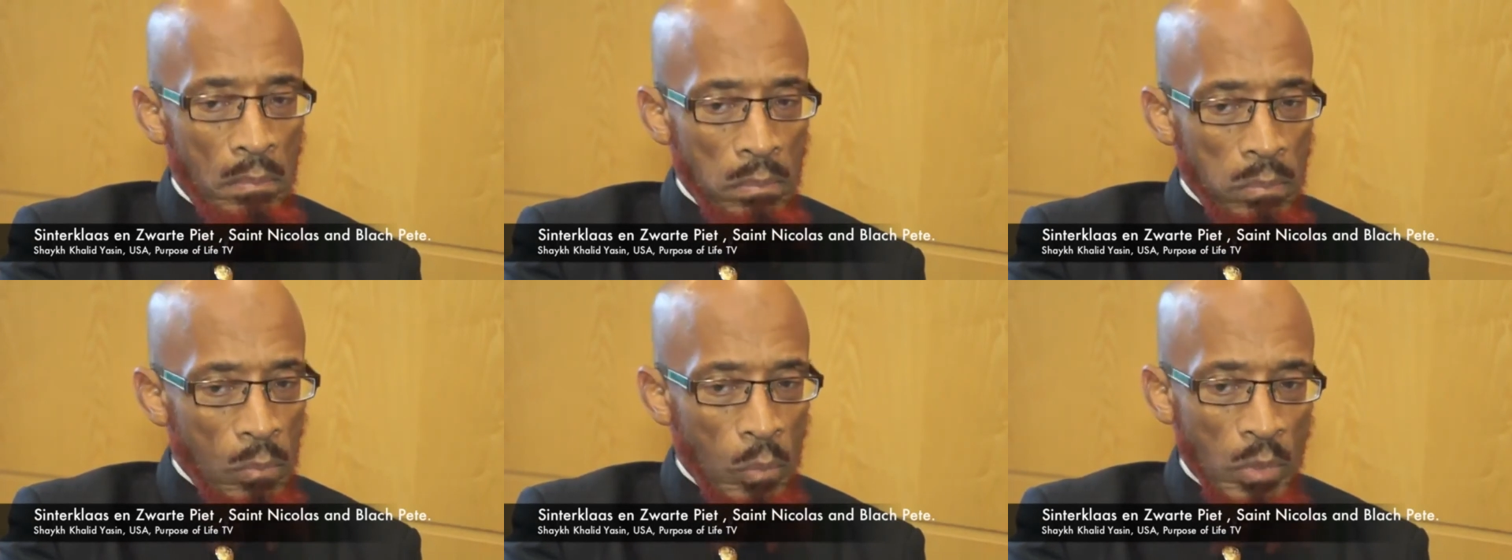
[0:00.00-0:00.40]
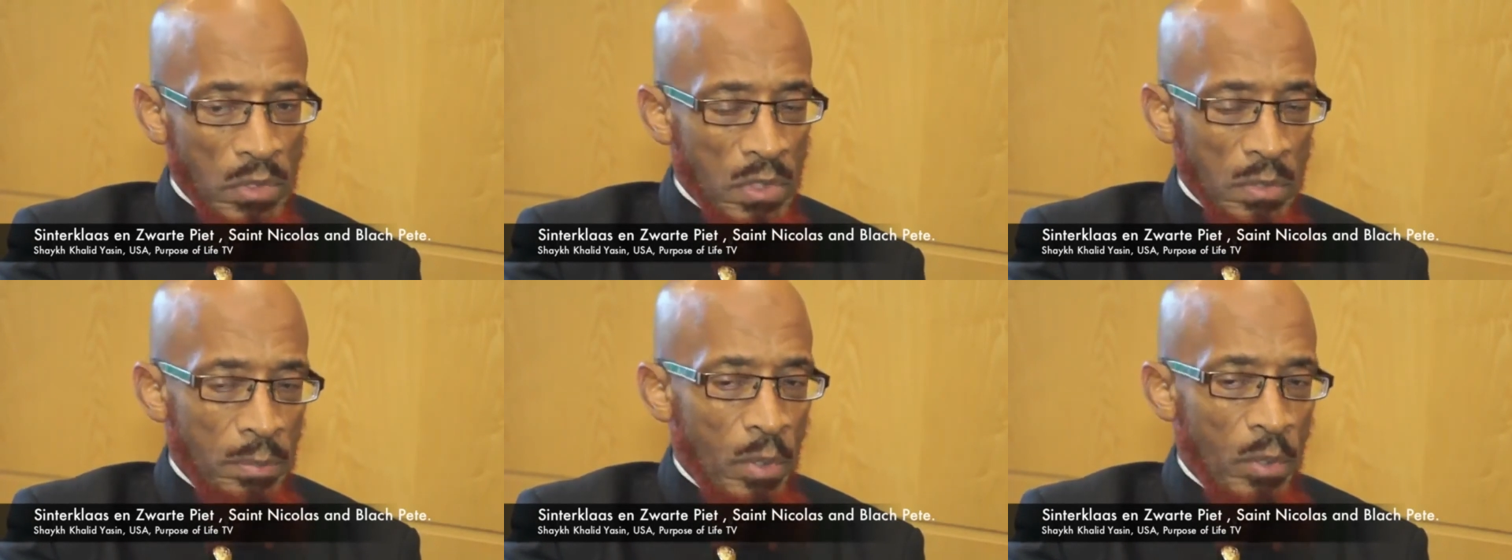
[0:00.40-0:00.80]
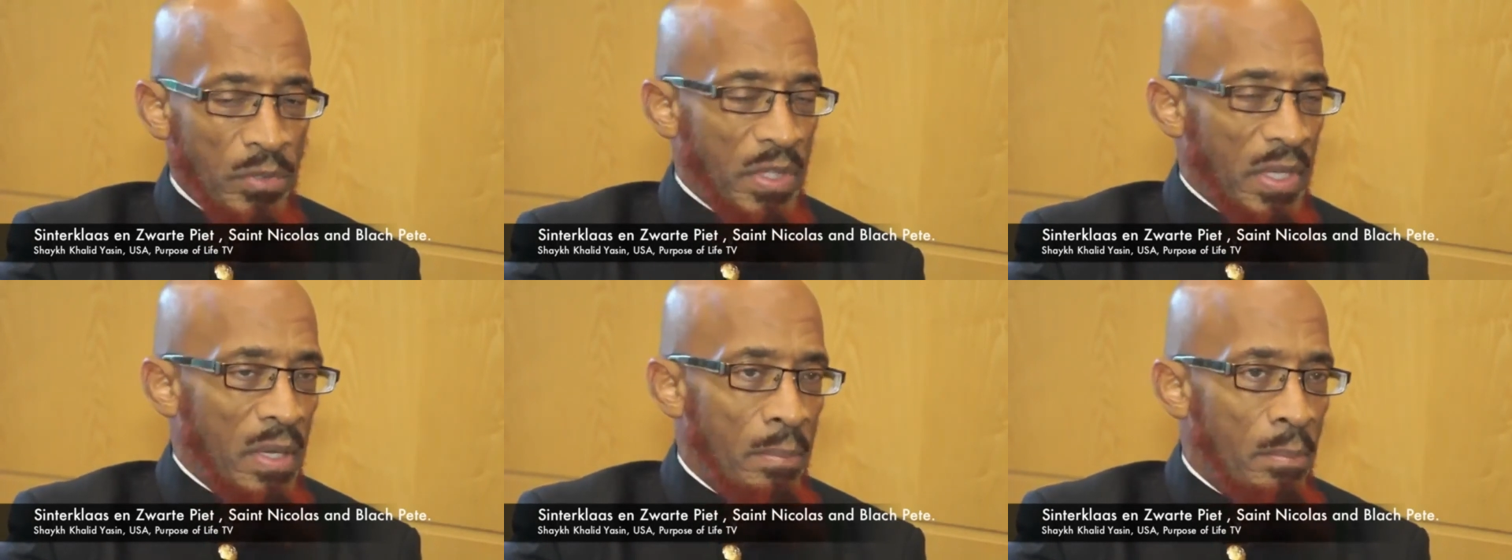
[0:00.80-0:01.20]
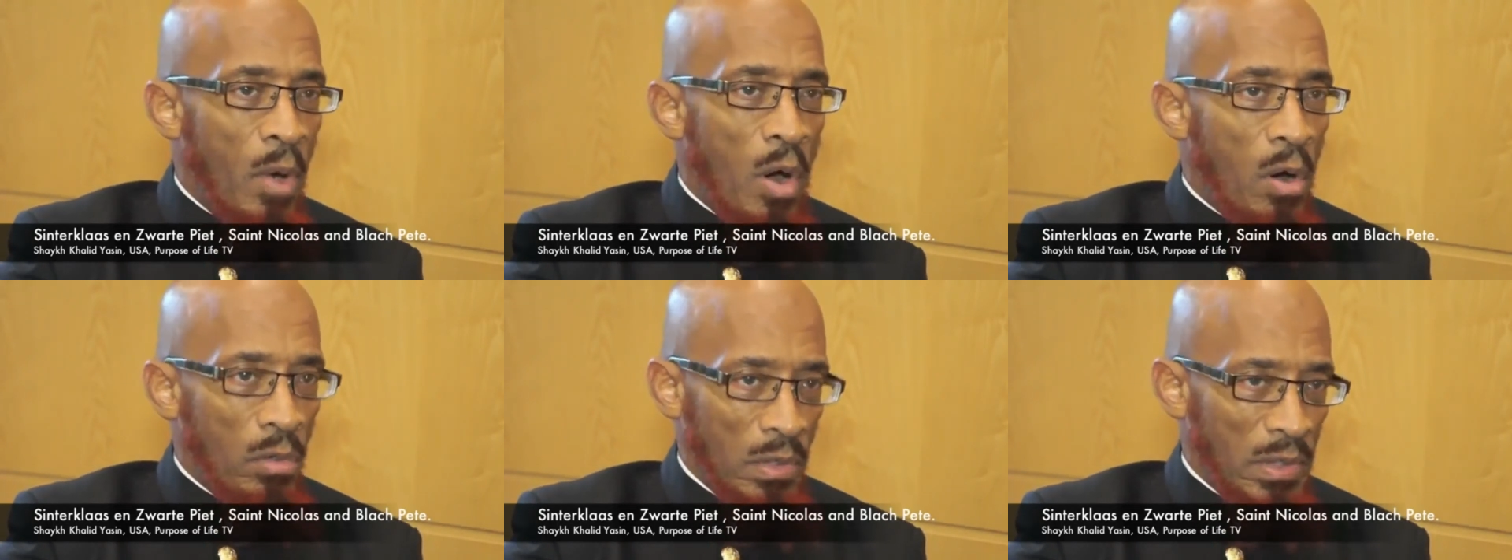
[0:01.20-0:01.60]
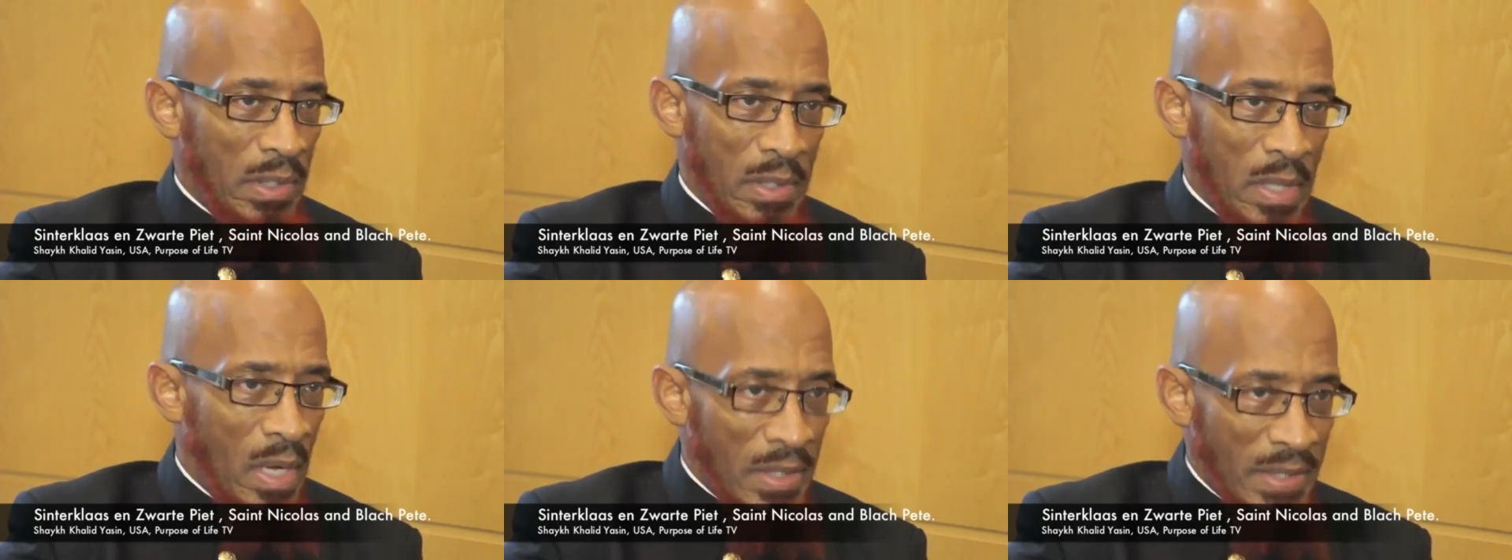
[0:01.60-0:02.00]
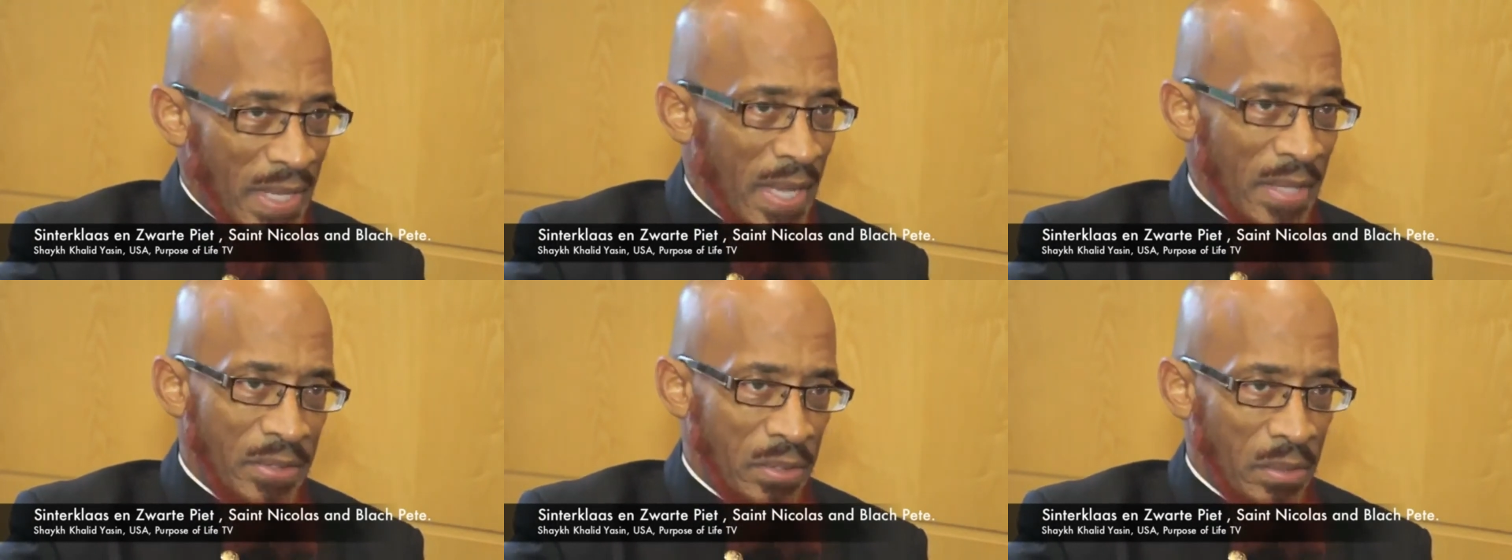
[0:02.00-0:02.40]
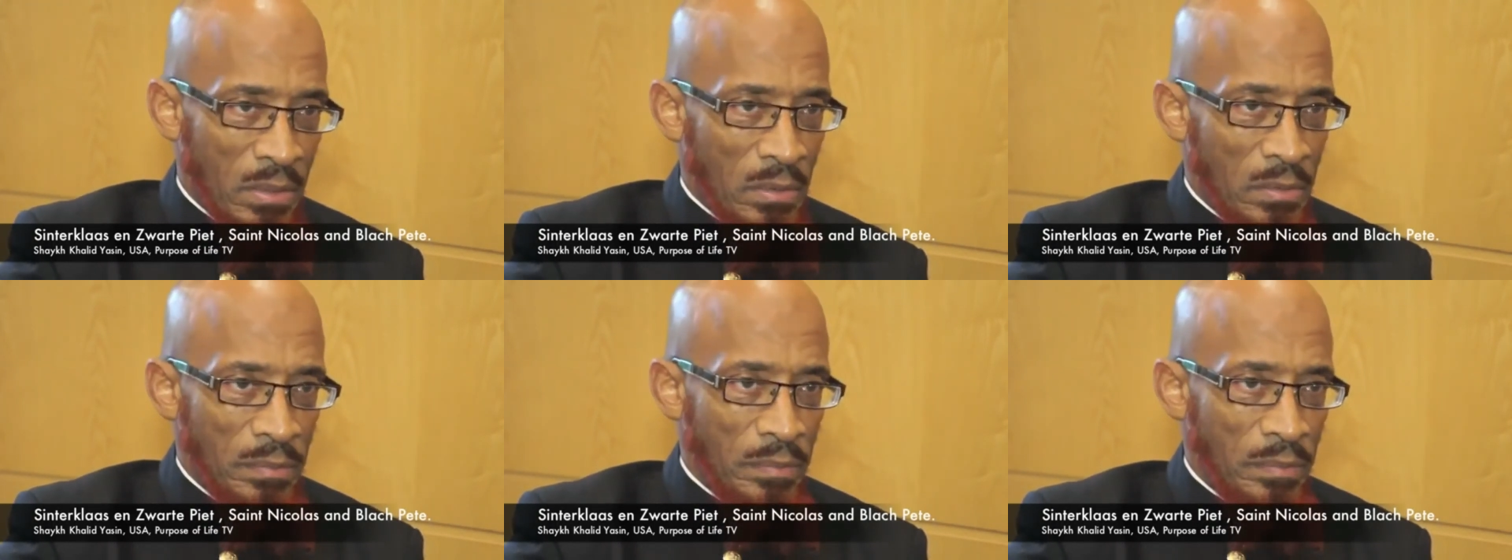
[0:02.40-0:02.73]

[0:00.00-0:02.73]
which is both immoral and unethical.